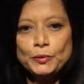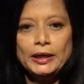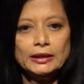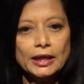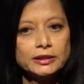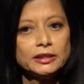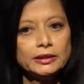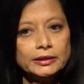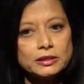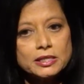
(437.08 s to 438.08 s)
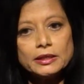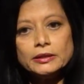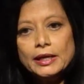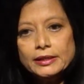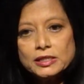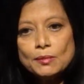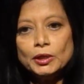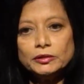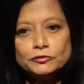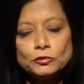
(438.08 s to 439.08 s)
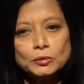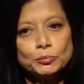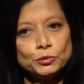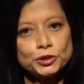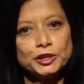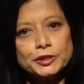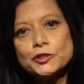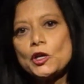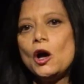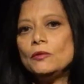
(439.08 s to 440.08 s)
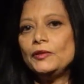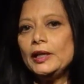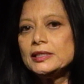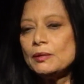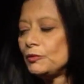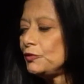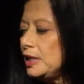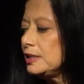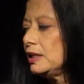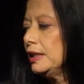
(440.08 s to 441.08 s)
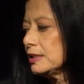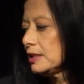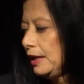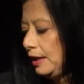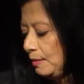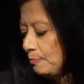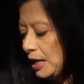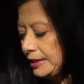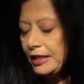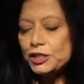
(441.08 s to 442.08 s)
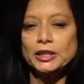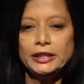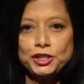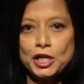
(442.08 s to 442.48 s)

between London and, uh, and Dublin for abortions. So hopefully some of these things might actually